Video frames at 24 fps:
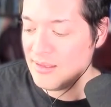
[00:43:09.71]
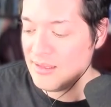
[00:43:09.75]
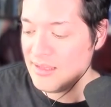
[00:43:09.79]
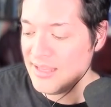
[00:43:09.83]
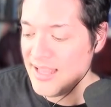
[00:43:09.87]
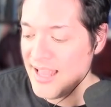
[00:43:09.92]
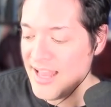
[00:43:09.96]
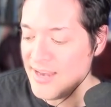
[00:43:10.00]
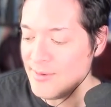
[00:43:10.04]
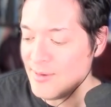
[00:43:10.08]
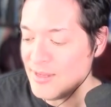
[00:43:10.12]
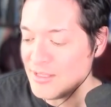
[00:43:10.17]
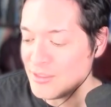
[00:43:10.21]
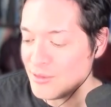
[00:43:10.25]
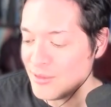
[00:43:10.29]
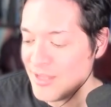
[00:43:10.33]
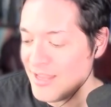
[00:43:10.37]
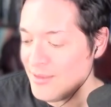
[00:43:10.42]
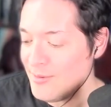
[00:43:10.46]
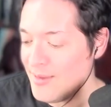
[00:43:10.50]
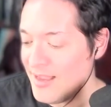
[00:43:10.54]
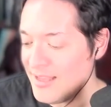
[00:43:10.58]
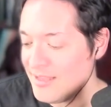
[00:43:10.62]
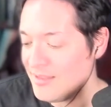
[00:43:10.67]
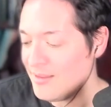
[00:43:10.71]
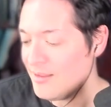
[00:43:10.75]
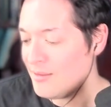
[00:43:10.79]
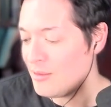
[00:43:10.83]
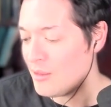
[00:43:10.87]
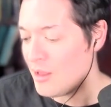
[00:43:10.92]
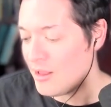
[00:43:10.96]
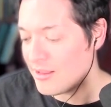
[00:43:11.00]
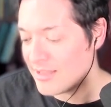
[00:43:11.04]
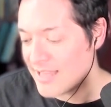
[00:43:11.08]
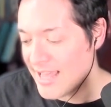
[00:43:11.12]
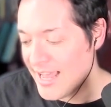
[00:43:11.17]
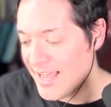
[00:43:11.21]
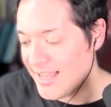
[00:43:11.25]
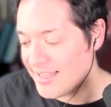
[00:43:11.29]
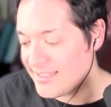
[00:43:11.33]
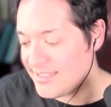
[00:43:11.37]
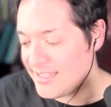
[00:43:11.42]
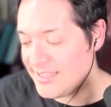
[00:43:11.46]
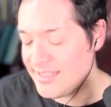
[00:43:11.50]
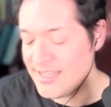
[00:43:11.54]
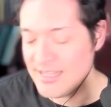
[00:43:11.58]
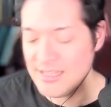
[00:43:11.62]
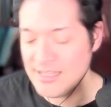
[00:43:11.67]
Anyway, so yeah, you had lolcats,
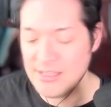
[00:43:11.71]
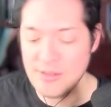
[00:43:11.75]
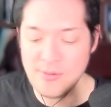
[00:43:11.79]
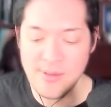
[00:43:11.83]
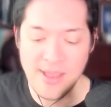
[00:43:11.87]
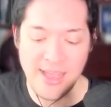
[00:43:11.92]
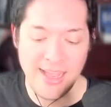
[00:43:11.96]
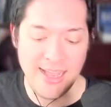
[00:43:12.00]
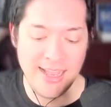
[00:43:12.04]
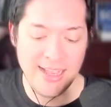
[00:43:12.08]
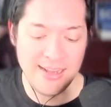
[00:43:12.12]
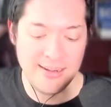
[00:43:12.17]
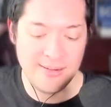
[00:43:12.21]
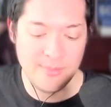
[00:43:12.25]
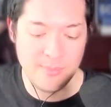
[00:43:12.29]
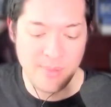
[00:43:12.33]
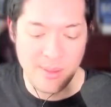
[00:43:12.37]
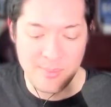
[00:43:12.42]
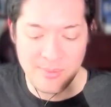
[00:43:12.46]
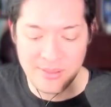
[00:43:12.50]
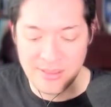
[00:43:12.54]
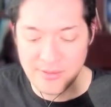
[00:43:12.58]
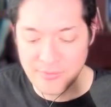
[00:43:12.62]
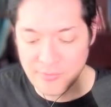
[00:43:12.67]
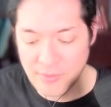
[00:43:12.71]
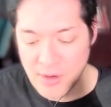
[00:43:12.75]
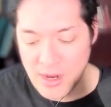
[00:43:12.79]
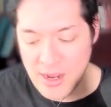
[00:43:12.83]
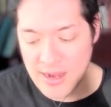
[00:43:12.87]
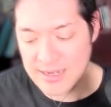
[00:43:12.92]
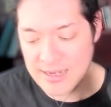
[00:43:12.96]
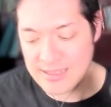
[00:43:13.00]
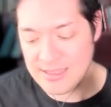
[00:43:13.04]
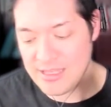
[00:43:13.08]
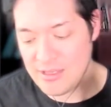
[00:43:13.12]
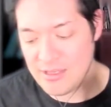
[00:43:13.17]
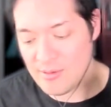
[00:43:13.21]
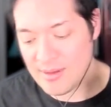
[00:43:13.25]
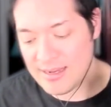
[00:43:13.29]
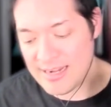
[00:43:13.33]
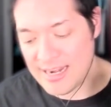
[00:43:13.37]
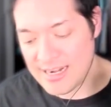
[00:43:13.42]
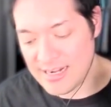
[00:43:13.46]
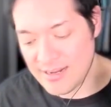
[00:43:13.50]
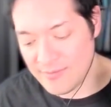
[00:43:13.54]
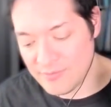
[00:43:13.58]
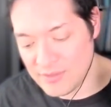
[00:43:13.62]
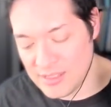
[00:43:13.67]
and then you had Pepe the Frog, and then you had
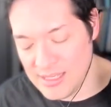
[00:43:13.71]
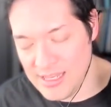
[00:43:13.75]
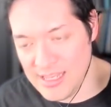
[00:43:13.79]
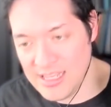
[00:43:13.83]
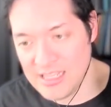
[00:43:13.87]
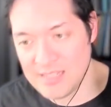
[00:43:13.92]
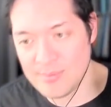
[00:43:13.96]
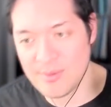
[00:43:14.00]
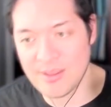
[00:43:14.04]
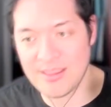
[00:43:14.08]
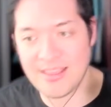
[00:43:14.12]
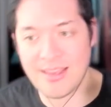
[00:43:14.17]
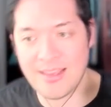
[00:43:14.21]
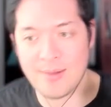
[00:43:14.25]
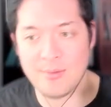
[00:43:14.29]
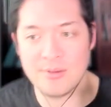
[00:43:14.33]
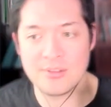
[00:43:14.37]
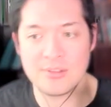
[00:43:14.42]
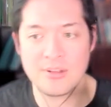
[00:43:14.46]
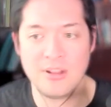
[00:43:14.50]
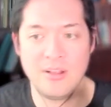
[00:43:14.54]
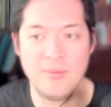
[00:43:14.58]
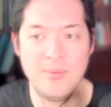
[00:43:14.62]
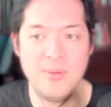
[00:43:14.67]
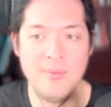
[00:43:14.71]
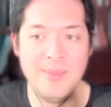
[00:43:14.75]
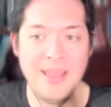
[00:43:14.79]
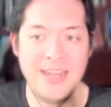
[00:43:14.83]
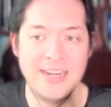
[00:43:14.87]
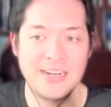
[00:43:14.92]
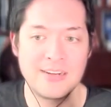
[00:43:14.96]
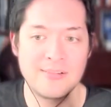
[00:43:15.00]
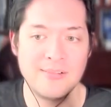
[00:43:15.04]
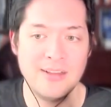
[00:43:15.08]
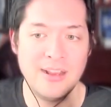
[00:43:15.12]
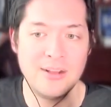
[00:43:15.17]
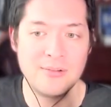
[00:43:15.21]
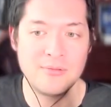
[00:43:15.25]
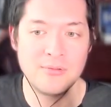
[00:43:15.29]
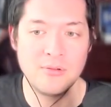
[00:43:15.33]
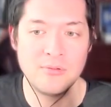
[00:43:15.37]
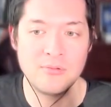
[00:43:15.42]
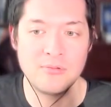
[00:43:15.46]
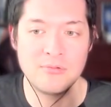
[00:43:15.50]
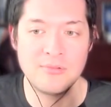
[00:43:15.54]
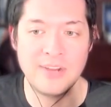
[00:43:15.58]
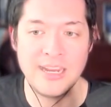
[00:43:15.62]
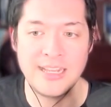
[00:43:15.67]
NFTs, but that was all mimetic around
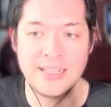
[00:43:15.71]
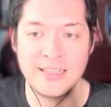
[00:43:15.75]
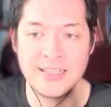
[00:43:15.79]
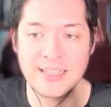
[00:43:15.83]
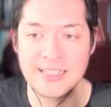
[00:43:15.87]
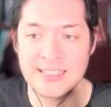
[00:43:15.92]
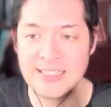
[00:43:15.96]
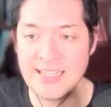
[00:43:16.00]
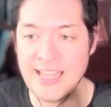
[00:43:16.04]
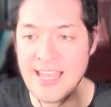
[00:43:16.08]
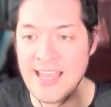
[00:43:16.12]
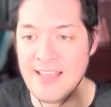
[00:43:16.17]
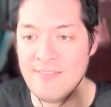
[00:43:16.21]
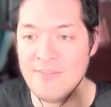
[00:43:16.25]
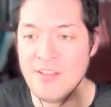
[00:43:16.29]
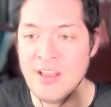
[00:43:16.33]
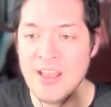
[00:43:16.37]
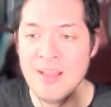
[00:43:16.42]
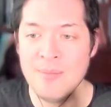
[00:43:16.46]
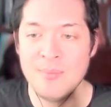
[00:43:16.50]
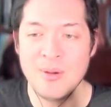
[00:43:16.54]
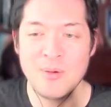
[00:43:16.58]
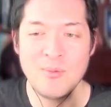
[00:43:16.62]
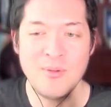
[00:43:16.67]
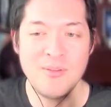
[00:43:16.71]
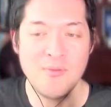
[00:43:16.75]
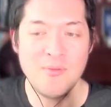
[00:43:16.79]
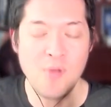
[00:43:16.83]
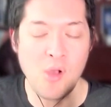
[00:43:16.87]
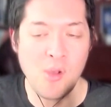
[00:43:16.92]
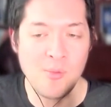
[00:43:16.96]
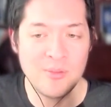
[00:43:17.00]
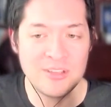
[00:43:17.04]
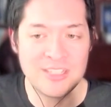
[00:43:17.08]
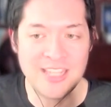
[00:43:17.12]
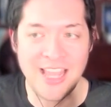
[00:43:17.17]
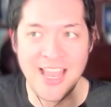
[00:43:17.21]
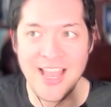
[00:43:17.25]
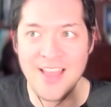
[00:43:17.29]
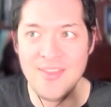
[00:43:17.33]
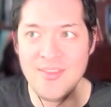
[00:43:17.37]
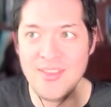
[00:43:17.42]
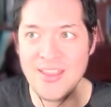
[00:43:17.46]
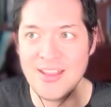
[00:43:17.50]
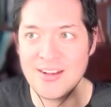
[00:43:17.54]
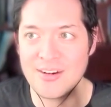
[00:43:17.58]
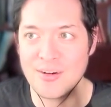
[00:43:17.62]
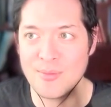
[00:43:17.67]
right-click save. But we've always had
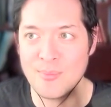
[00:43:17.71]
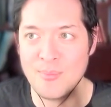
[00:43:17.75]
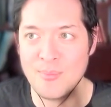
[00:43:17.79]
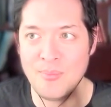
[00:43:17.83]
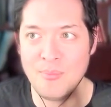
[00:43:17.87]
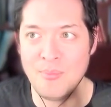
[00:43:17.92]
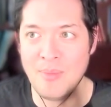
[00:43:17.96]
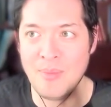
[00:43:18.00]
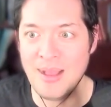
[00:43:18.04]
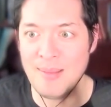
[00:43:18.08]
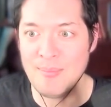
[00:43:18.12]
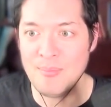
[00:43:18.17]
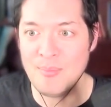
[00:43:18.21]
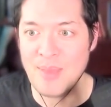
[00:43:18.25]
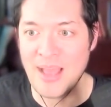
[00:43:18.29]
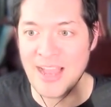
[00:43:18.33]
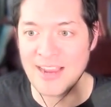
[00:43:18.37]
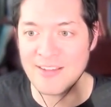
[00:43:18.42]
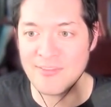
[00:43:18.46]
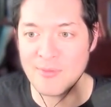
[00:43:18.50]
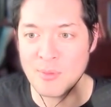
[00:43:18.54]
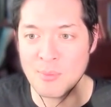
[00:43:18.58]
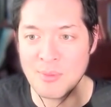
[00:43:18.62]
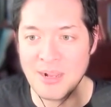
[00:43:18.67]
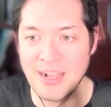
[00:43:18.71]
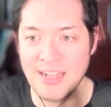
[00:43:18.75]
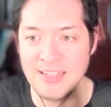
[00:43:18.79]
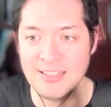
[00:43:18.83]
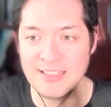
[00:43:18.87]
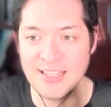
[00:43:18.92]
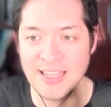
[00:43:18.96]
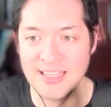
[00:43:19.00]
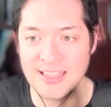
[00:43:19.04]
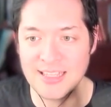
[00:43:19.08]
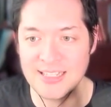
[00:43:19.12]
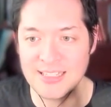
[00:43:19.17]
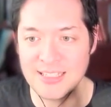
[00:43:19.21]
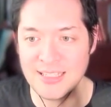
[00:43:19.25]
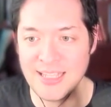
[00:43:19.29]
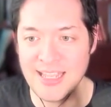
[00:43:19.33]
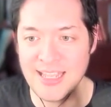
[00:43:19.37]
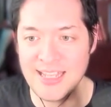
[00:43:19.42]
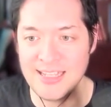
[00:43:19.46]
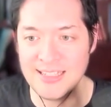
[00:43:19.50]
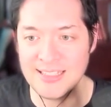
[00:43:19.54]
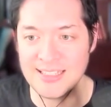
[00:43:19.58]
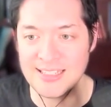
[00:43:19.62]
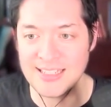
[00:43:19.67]
in our back of our minds like this
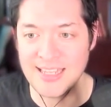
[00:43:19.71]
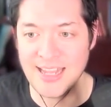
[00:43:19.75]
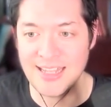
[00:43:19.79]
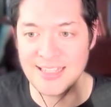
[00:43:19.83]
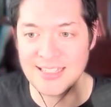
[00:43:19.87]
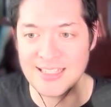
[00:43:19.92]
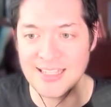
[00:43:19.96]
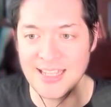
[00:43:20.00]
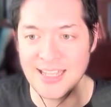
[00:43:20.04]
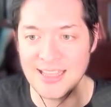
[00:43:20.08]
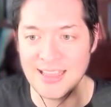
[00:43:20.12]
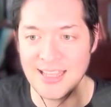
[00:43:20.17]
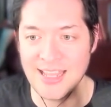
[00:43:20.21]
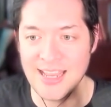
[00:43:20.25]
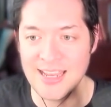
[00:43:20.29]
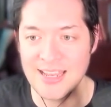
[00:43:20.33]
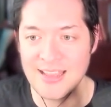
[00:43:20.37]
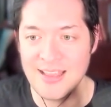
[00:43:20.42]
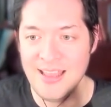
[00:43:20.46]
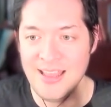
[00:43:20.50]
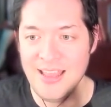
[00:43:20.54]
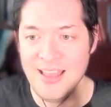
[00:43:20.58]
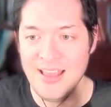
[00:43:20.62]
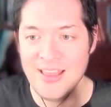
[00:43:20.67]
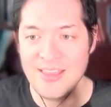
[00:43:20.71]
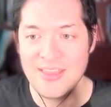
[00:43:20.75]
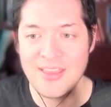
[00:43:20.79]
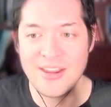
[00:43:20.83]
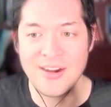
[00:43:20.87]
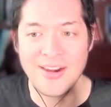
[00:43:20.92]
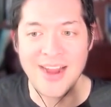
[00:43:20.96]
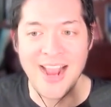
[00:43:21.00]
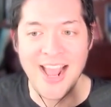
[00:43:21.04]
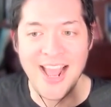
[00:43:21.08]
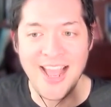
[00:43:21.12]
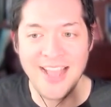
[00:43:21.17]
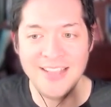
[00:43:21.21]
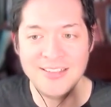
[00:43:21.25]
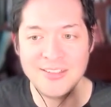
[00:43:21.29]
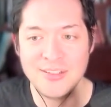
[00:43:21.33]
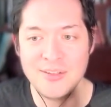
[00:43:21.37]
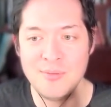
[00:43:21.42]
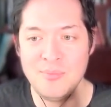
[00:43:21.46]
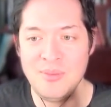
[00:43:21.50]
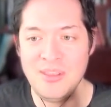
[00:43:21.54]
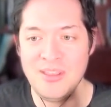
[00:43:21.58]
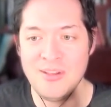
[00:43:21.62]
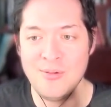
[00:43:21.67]
latent sense that like there has
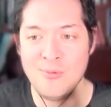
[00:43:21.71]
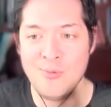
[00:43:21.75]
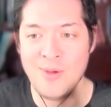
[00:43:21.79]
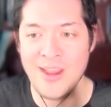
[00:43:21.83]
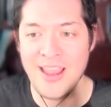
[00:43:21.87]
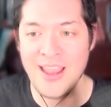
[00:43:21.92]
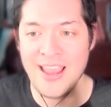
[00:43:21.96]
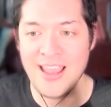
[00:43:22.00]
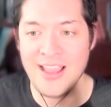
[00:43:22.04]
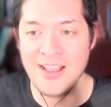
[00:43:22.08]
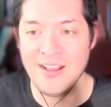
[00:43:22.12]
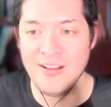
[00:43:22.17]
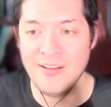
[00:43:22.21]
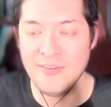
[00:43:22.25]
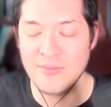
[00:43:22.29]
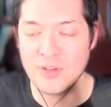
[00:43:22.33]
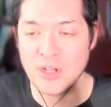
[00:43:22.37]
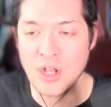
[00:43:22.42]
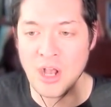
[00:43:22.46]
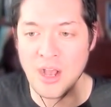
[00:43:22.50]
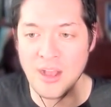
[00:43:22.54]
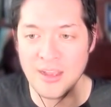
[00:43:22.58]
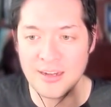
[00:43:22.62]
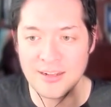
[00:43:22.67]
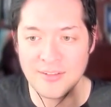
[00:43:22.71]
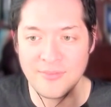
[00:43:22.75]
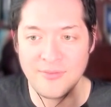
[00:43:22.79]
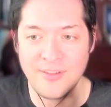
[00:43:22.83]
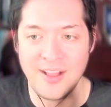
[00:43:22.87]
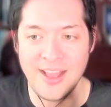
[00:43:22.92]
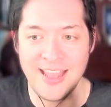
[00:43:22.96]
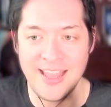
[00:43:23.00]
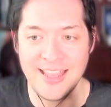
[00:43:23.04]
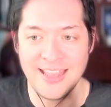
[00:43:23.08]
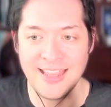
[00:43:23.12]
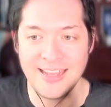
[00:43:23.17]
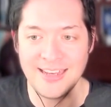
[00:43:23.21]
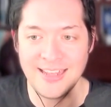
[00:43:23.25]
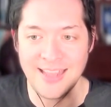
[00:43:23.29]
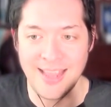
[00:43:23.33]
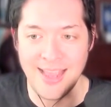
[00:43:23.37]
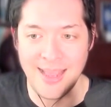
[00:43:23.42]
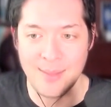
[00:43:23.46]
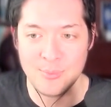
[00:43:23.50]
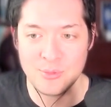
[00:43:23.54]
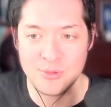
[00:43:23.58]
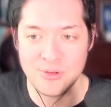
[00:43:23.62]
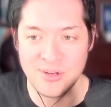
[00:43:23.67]
to be a way of codifying and
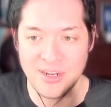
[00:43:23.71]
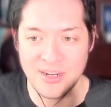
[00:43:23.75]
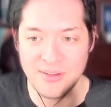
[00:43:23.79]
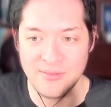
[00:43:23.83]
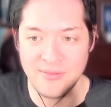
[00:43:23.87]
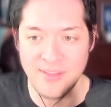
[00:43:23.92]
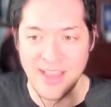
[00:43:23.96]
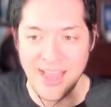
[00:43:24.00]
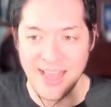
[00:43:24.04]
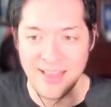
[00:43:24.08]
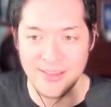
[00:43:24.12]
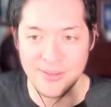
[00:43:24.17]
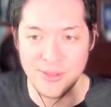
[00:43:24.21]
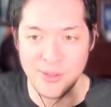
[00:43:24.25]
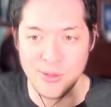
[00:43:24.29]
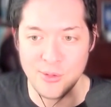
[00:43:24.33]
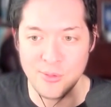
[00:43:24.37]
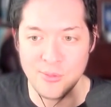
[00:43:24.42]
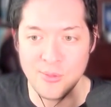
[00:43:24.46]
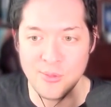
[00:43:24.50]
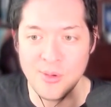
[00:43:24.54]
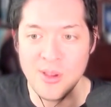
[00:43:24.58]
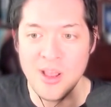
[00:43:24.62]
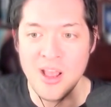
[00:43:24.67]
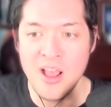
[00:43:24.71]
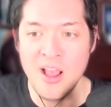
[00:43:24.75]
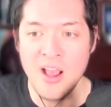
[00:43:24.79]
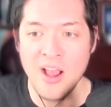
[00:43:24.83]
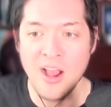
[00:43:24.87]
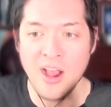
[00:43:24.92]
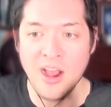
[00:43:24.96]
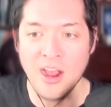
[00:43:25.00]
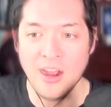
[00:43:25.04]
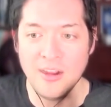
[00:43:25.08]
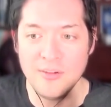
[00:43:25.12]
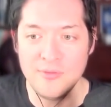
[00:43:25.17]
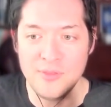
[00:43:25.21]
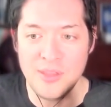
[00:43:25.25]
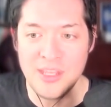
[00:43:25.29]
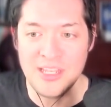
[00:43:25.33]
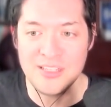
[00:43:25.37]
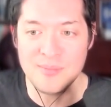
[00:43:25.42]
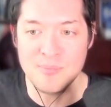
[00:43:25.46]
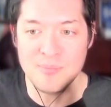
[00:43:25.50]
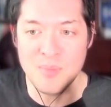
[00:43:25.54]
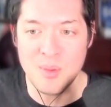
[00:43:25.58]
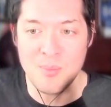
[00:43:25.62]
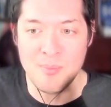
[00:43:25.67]
capturing value of these
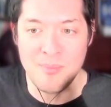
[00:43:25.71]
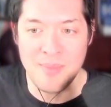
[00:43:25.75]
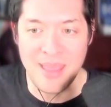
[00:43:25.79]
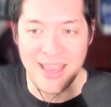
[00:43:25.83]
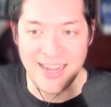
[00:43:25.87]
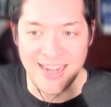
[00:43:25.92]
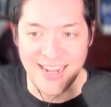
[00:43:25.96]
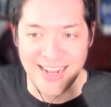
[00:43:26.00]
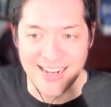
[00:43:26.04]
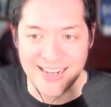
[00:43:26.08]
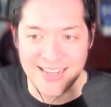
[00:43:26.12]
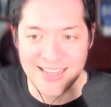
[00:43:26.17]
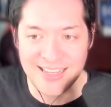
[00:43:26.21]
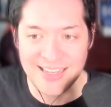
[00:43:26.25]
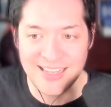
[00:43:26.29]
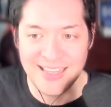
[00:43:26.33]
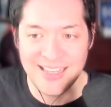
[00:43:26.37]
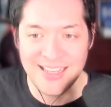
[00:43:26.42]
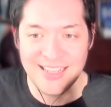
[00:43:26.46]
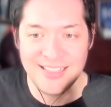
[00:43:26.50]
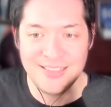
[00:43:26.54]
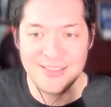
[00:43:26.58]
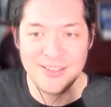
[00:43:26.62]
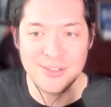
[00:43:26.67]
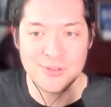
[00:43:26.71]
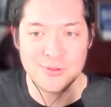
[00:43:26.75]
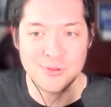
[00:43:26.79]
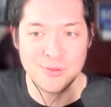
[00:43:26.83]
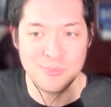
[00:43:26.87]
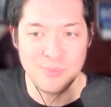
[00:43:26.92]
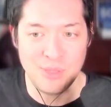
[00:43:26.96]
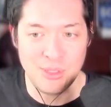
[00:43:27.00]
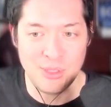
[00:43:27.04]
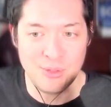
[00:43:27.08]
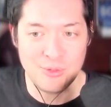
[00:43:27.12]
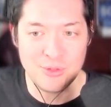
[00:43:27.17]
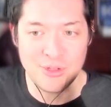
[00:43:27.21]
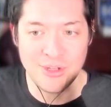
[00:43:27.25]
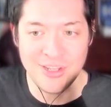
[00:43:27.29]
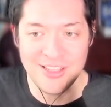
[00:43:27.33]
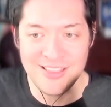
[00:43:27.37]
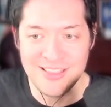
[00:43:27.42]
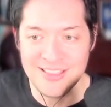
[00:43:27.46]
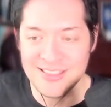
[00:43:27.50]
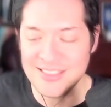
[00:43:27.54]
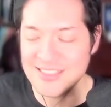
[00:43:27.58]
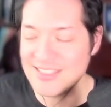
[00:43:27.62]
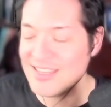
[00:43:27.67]
mimetic
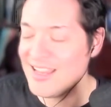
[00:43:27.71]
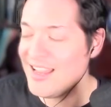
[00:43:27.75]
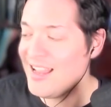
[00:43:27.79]
distributions.